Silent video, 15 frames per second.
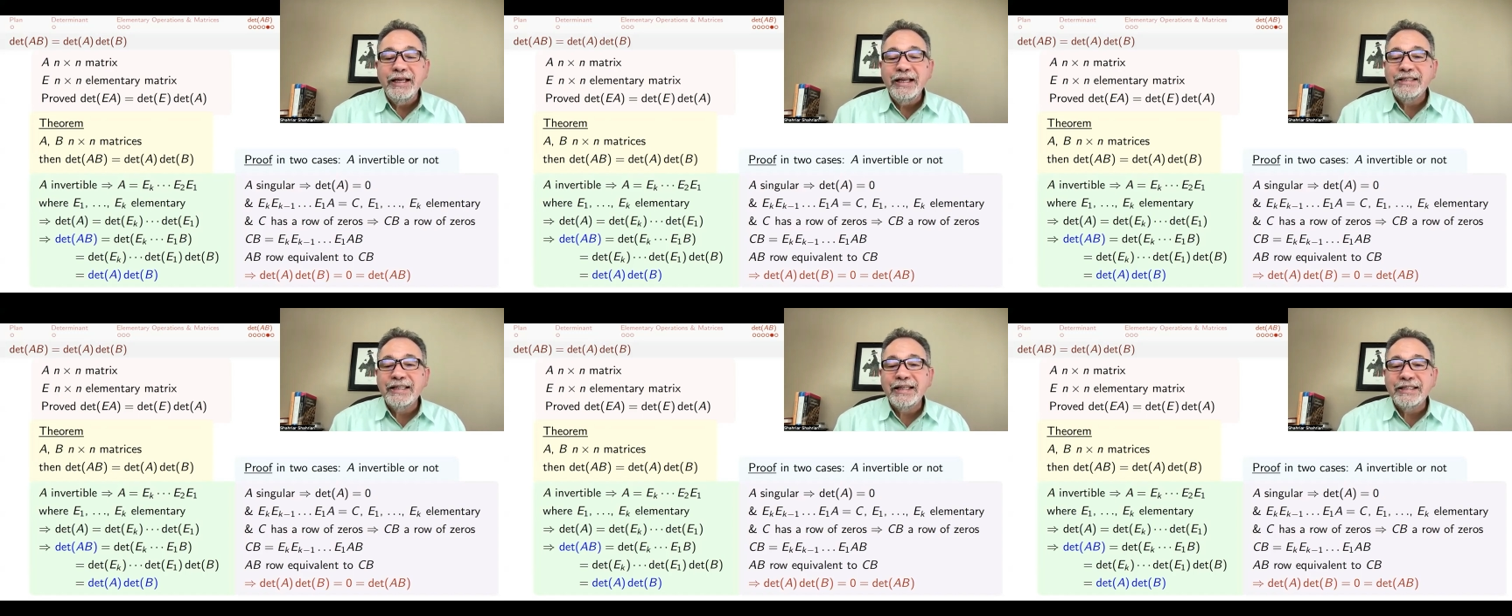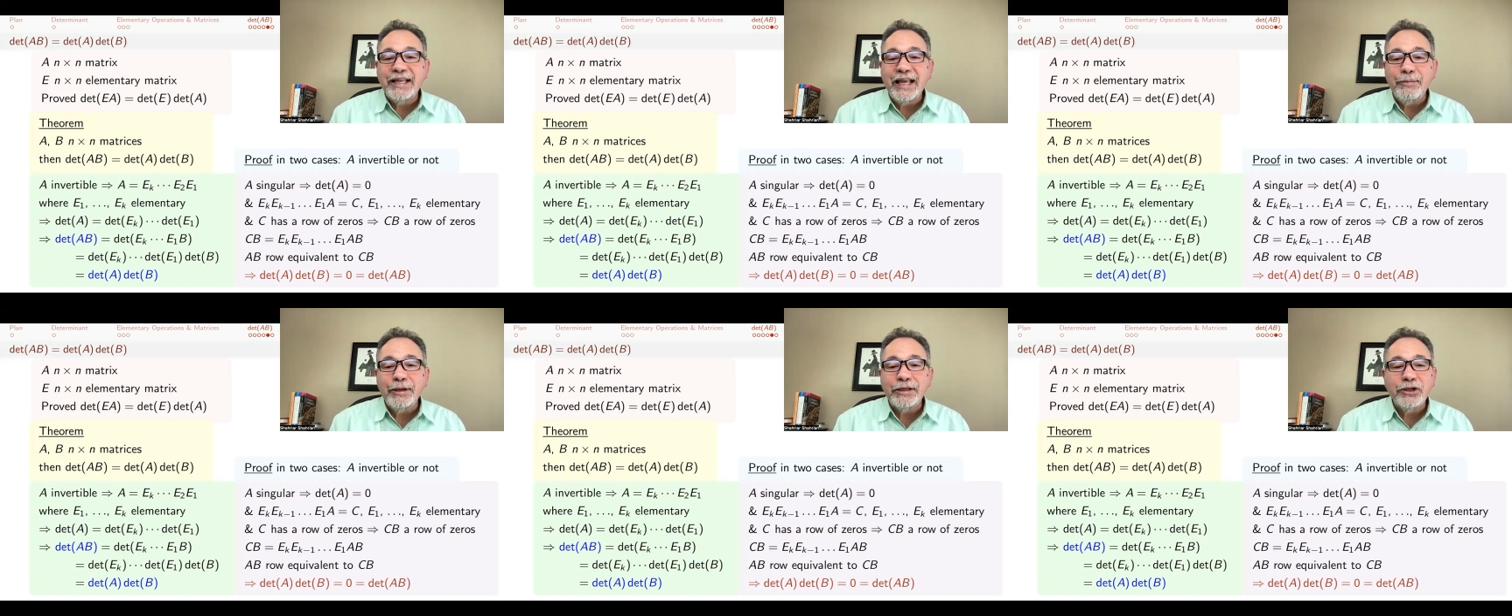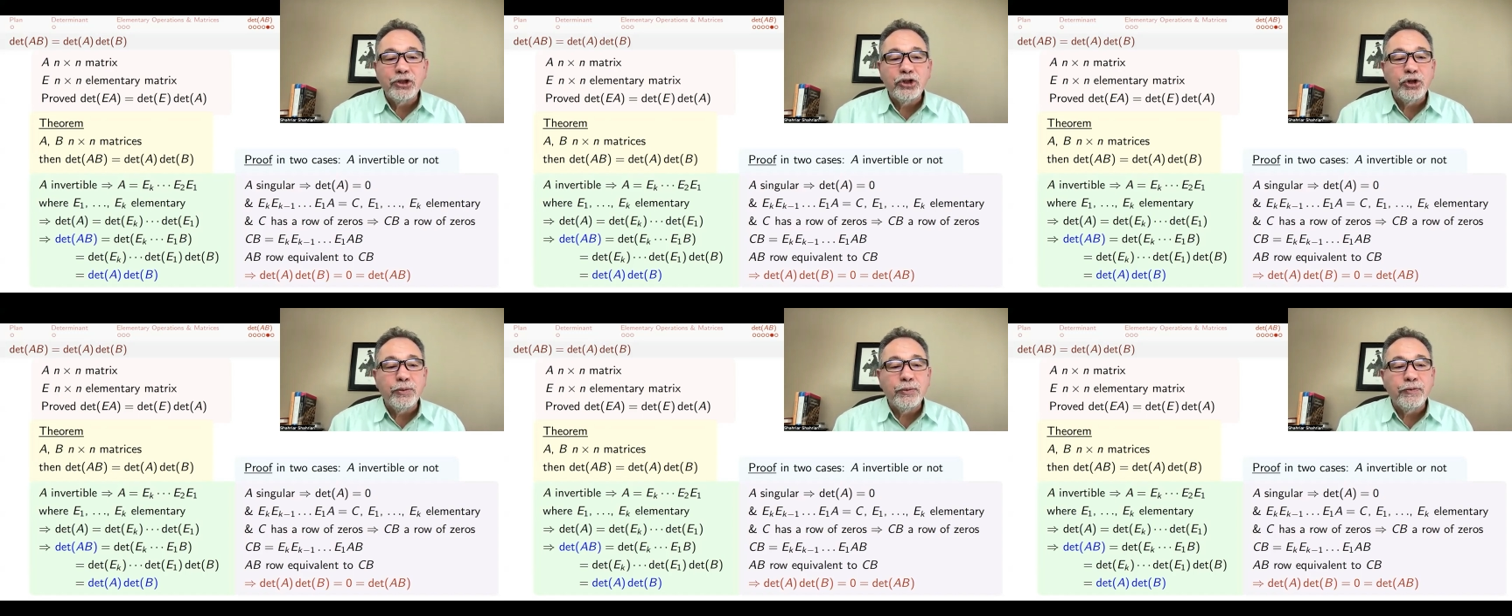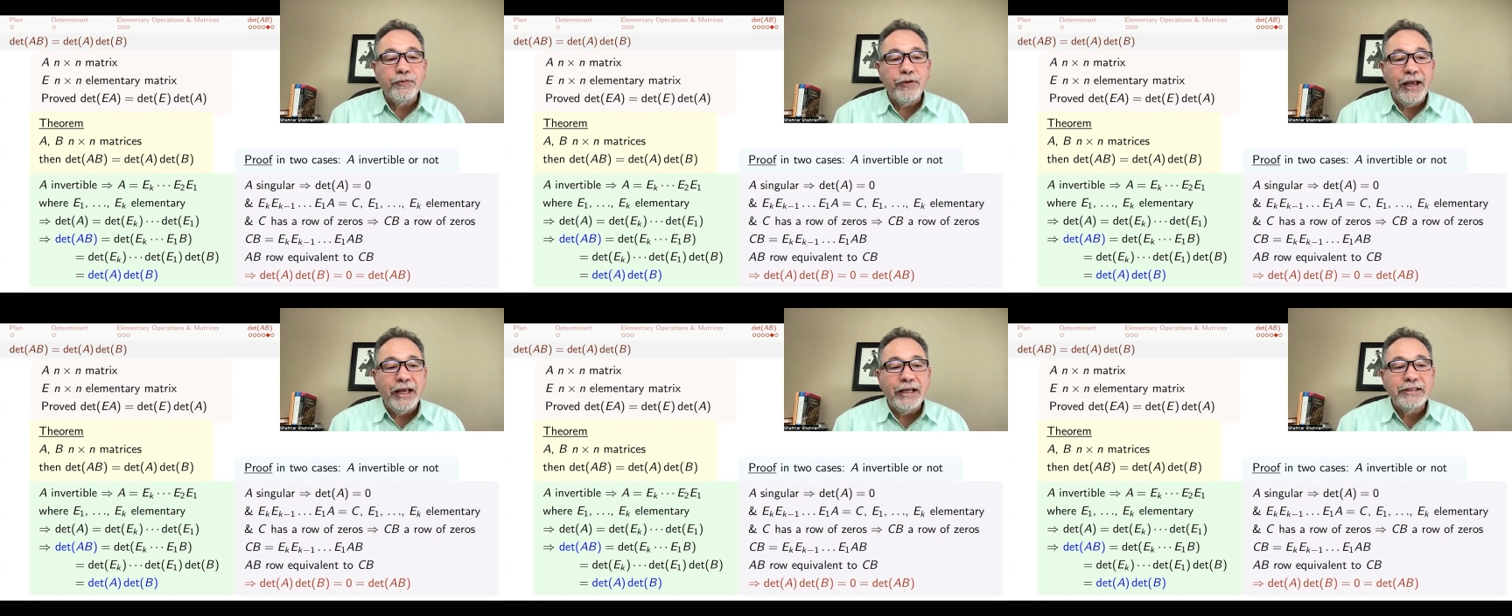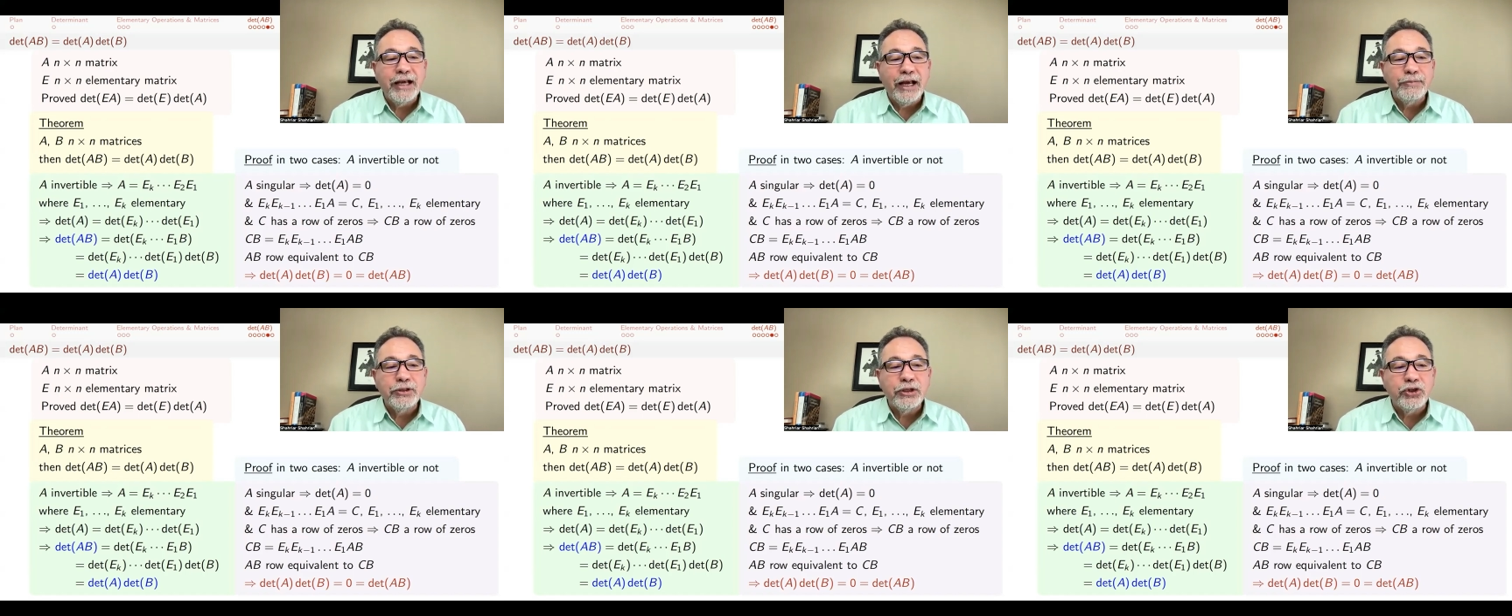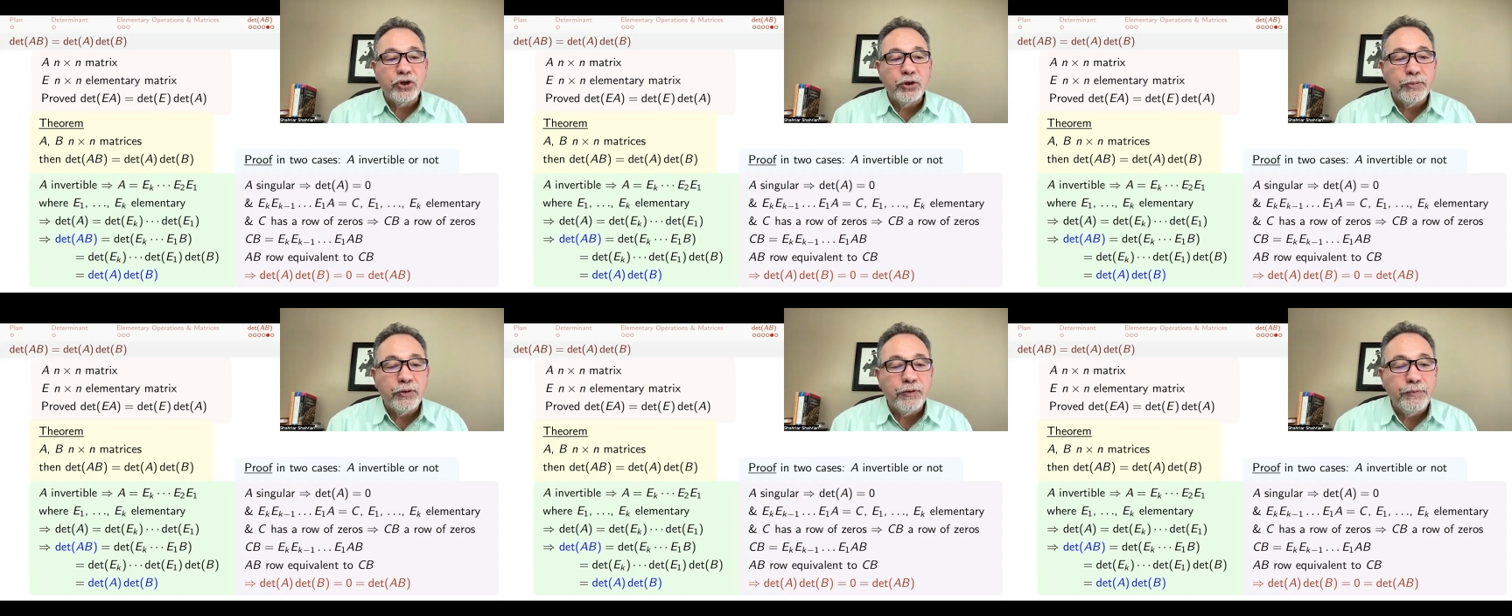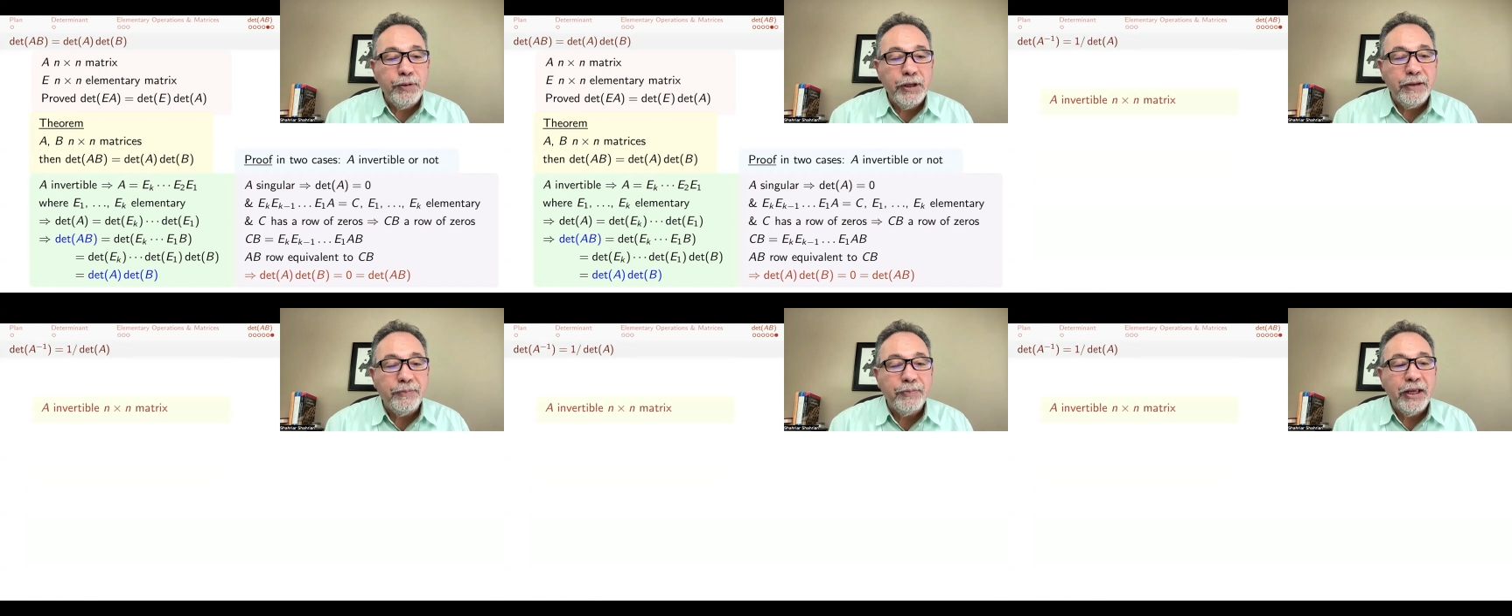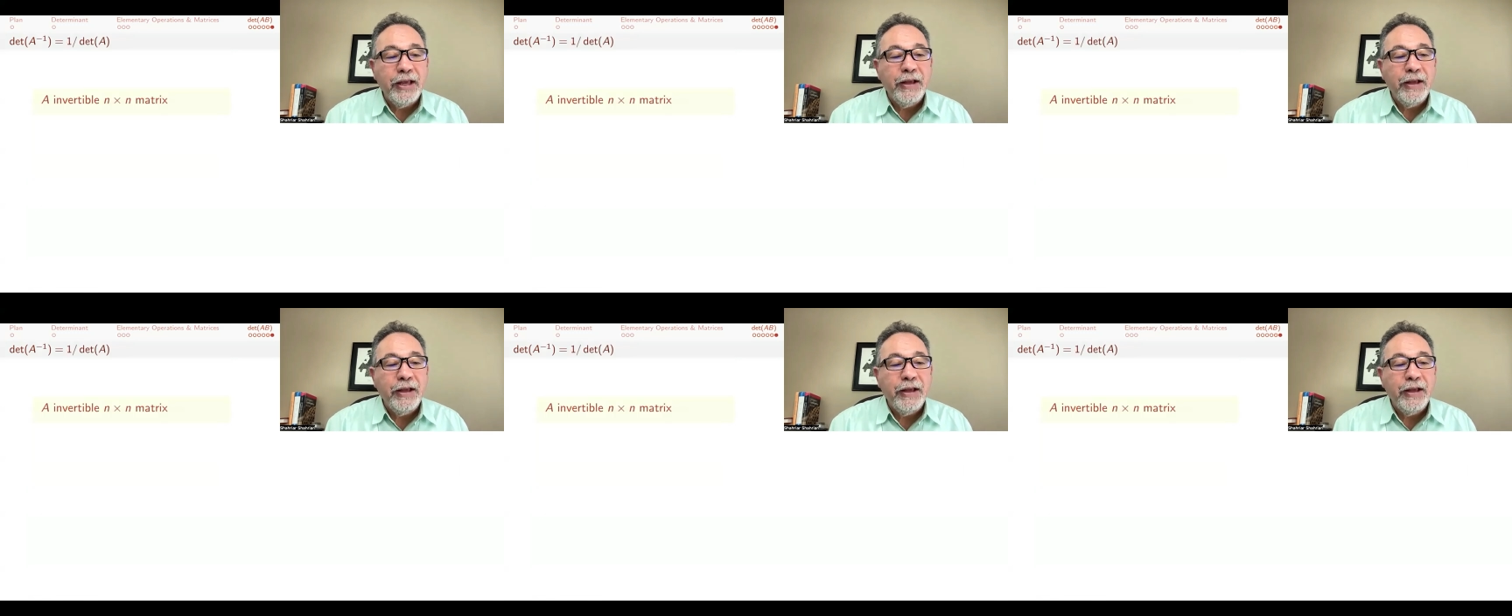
is the same as determinant of A times determinant of B.